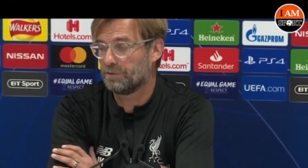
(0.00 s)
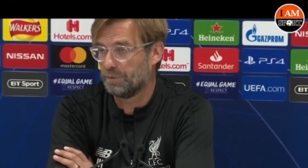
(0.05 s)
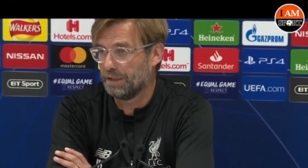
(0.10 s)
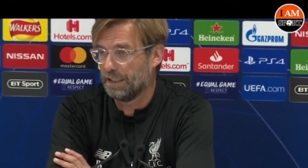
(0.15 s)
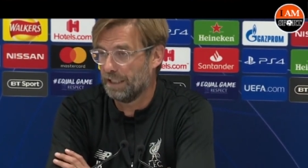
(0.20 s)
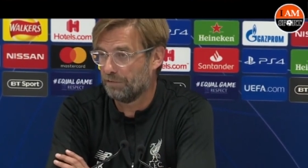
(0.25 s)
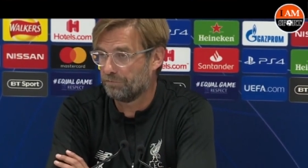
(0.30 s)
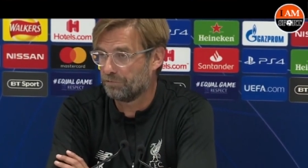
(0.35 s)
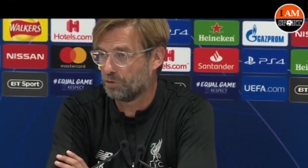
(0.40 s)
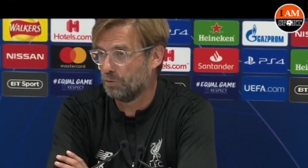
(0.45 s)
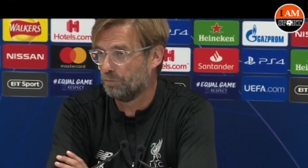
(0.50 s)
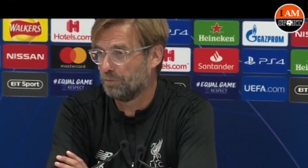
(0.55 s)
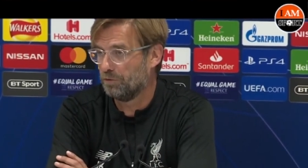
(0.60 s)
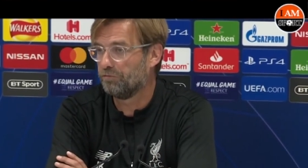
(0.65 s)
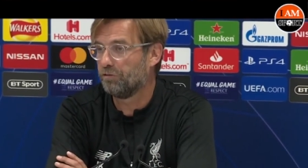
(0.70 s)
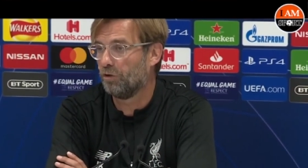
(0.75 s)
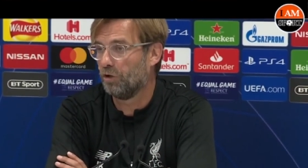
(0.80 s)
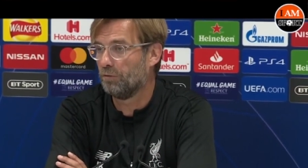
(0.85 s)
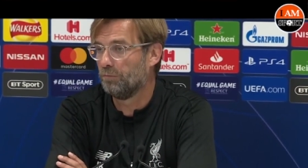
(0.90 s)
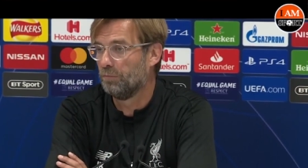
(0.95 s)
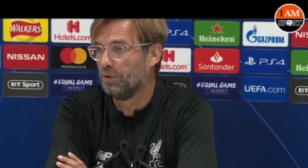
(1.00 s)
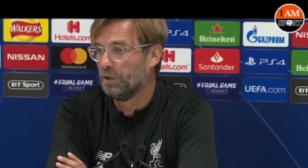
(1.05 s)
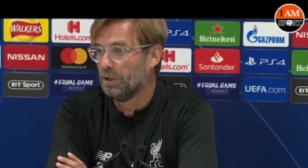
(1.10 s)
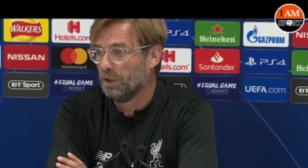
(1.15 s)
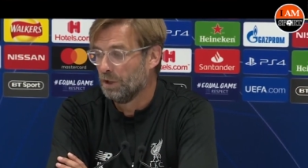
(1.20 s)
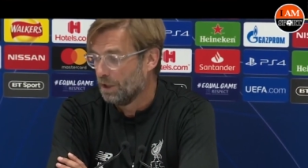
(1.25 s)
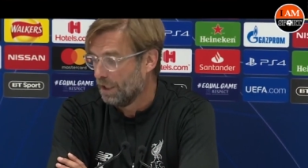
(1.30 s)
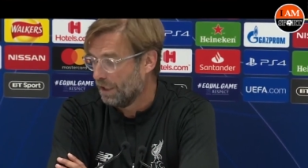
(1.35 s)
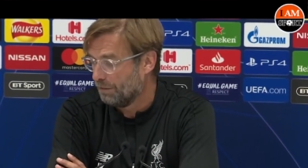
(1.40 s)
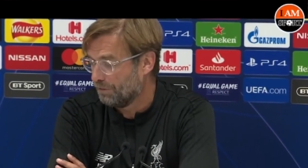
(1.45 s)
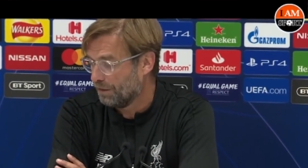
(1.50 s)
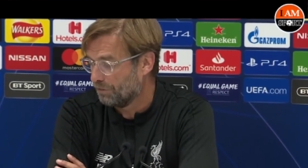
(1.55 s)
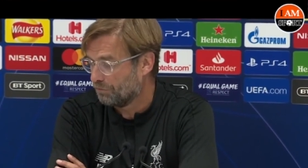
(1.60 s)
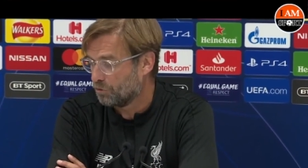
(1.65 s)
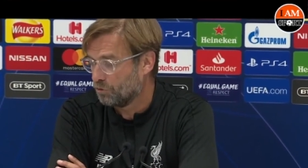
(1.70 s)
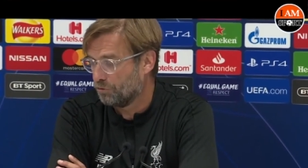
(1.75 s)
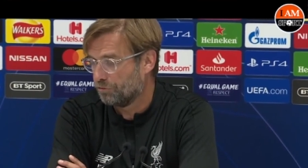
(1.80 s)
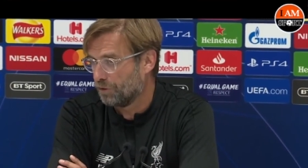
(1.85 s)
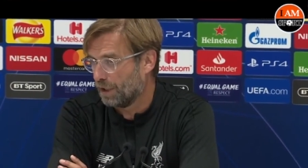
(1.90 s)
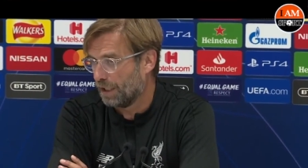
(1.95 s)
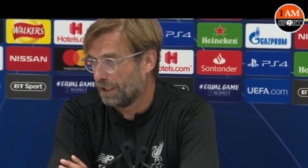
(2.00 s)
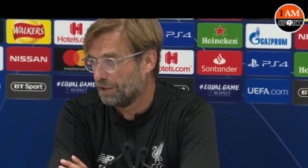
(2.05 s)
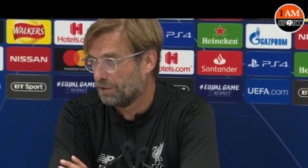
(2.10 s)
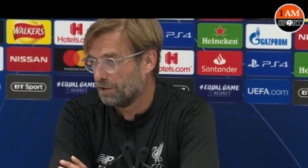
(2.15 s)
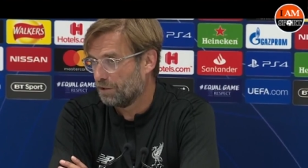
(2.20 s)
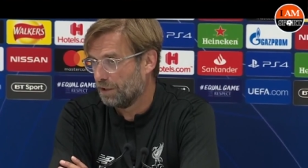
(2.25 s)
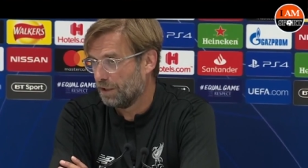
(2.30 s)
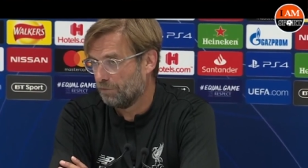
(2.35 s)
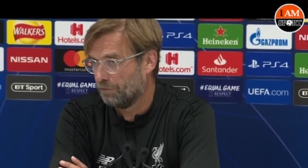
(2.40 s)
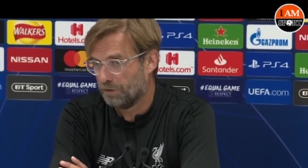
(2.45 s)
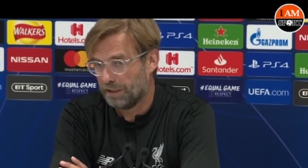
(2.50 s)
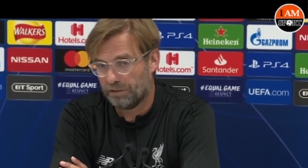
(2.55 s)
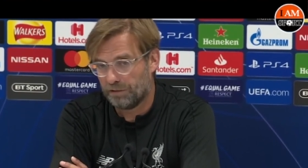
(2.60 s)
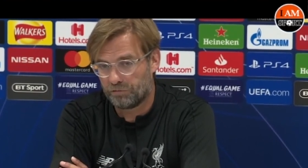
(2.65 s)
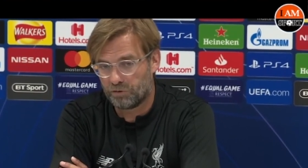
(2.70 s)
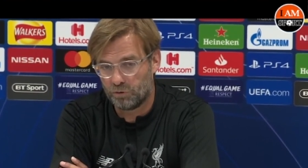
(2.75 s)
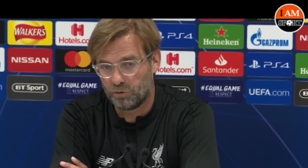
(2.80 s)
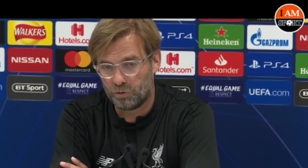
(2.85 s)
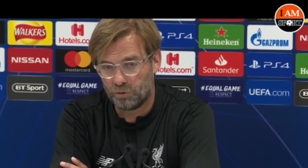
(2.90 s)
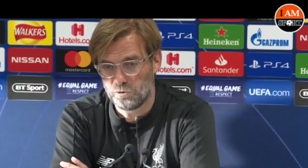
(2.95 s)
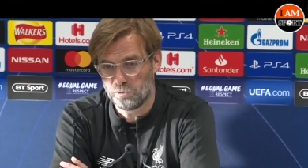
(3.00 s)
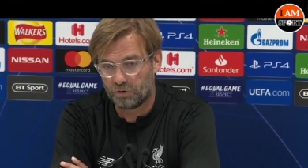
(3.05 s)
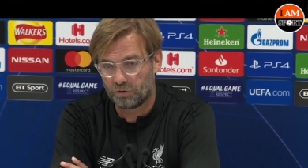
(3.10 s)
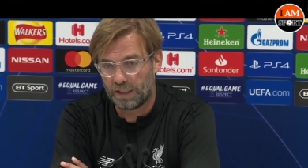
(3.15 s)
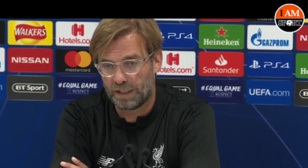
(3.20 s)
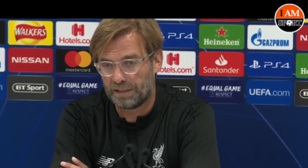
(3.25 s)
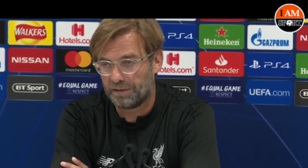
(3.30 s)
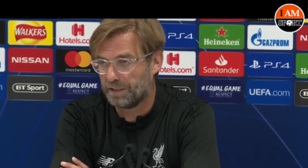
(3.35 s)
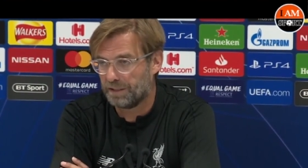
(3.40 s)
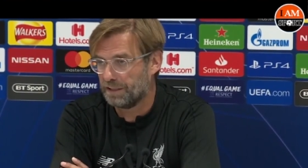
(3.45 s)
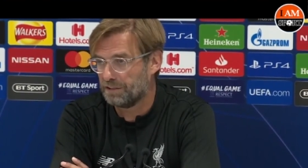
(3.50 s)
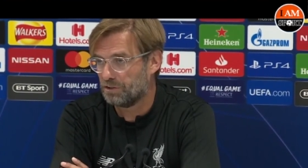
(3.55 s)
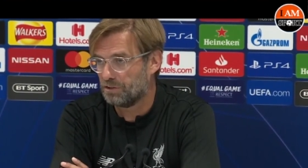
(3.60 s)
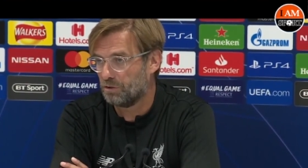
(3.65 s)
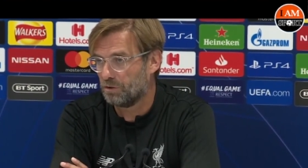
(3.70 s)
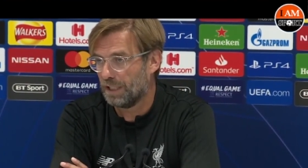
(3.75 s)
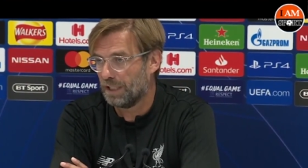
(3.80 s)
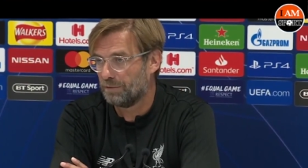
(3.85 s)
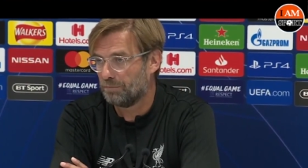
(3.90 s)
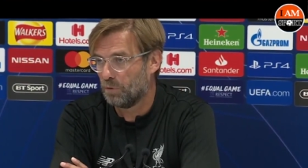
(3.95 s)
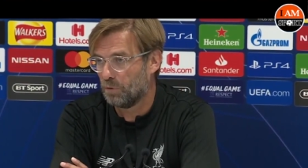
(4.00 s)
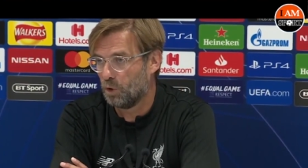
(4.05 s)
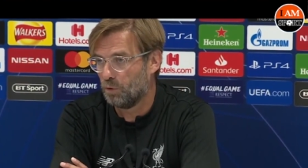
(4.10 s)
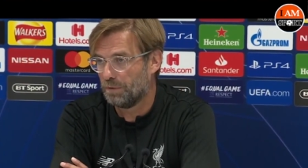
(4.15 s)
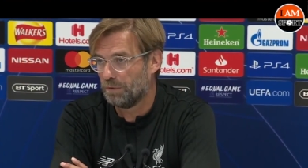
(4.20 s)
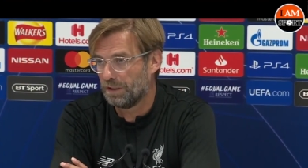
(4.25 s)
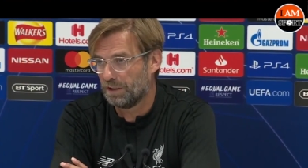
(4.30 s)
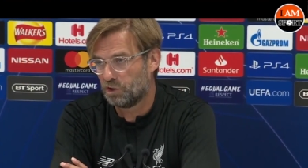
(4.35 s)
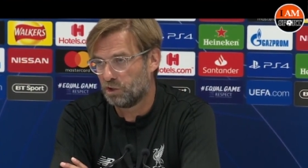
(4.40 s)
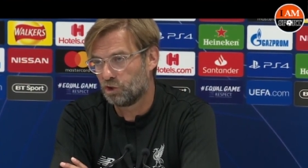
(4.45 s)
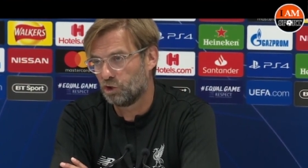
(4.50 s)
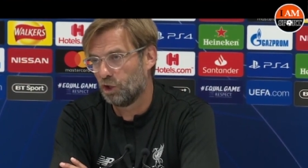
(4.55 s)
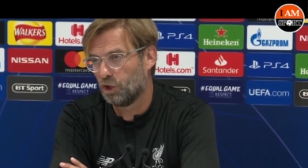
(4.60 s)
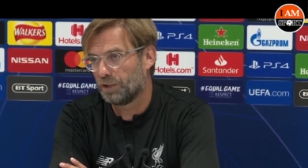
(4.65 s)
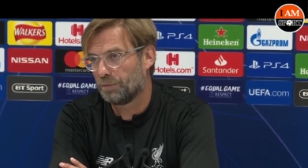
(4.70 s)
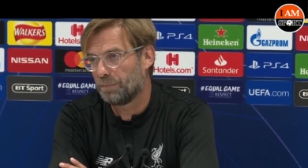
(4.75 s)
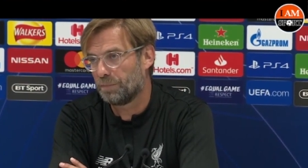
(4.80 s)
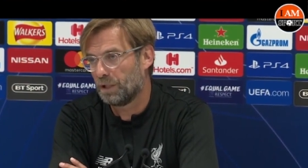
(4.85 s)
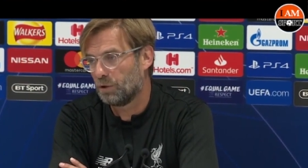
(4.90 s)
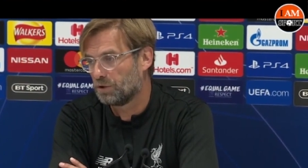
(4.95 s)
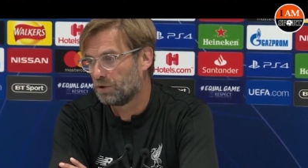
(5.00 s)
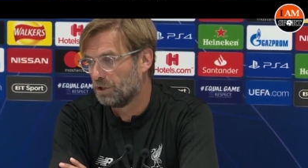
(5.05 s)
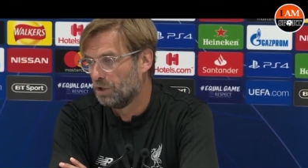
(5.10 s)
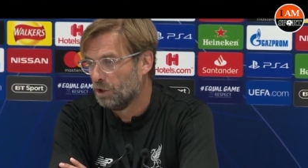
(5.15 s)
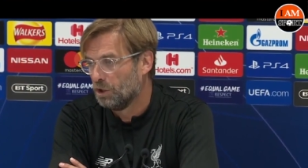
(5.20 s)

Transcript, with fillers: We have to perform, and we have to fight, and we have to do the right things in the right moment. It's not about